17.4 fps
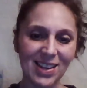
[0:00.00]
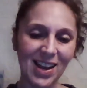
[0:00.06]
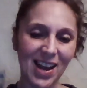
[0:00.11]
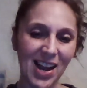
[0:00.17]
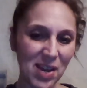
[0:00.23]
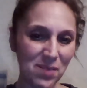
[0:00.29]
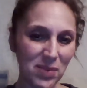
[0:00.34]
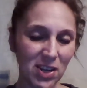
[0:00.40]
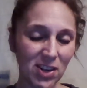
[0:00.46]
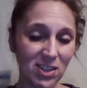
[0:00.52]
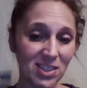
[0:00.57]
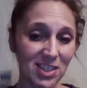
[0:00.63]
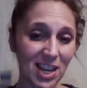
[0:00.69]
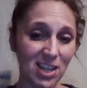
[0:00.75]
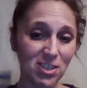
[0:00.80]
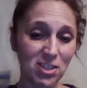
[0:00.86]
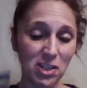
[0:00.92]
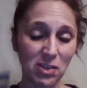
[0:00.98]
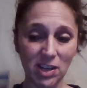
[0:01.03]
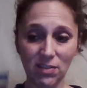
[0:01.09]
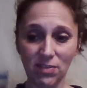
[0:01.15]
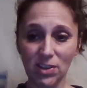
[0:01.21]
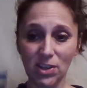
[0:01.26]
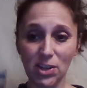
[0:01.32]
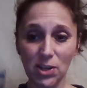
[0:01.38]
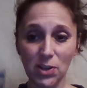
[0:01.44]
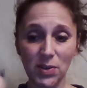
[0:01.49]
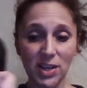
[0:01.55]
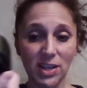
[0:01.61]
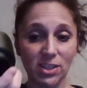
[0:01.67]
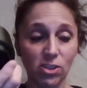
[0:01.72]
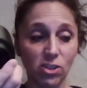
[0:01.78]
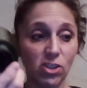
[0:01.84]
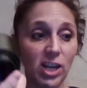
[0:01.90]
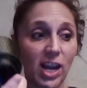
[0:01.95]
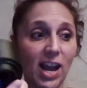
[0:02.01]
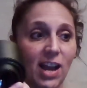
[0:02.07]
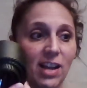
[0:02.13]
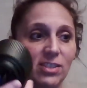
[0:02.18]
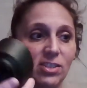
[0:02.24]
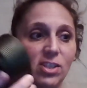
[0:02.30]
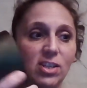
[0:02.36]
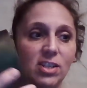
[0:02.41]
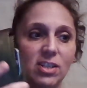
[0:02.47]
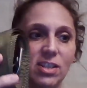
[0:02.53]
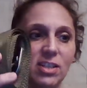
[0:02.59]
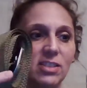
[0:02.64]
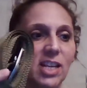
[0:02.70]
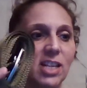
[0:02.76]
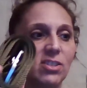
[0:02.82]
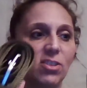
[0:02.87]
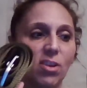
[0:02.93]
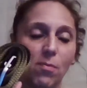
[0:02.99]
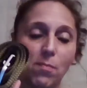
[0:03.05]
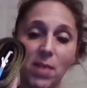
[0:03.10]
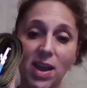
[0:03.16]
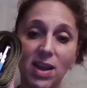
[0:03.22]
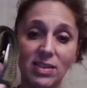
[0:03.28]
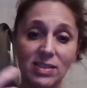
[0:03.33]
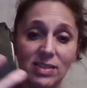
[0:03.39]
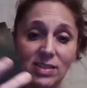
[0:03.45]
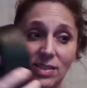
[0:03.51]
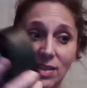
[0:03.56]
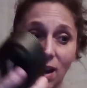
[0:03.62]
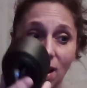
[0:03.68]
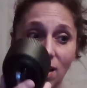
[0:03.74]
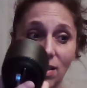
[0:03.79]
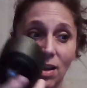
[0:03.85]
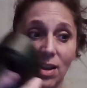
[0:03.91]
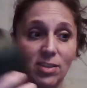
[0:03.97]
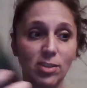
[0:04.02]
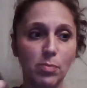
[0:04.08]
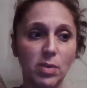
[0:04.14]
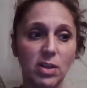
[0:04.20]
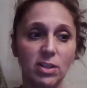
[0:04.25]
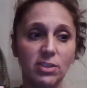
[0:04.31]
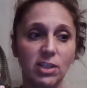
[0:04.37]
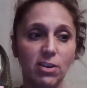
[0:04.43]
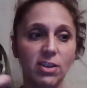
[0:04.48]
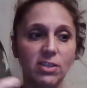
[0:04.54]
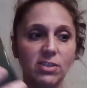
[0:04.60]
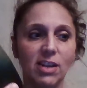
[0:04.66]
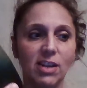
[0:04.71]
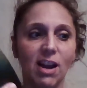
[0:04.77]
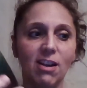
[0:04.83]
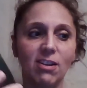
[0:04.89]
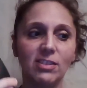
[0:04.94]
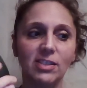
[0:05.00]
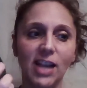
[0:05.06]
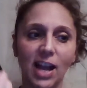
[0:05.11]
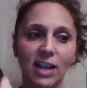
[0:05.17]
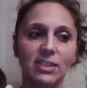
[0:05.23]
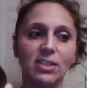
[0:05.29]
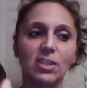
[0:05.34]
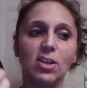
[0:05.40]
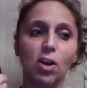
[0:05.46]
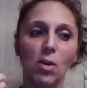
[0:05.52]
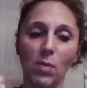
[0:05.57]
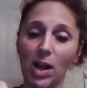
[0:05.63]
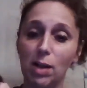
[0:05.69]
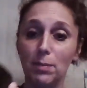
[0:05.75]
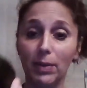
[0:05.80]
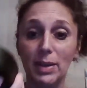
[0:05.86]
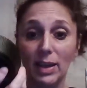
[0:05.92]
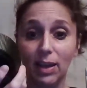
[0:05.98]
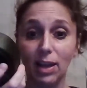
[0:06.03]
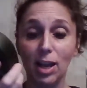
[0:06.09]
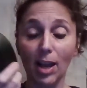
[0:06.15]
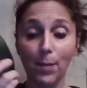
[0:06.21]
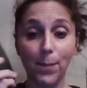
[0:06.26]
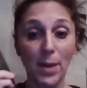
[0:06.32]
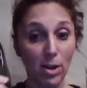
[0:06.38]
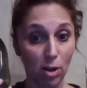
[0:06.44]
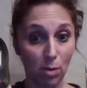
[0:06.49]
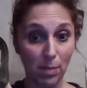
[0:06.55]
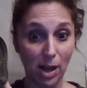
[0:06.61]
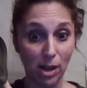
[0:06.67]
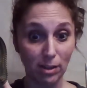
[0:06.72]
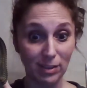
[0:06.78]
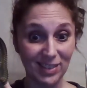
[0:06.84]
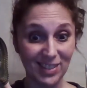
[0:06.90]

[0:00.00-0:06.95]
I'm here today to review it's JasGood's, it's their men's nylons military style tactical webbing buckle belt.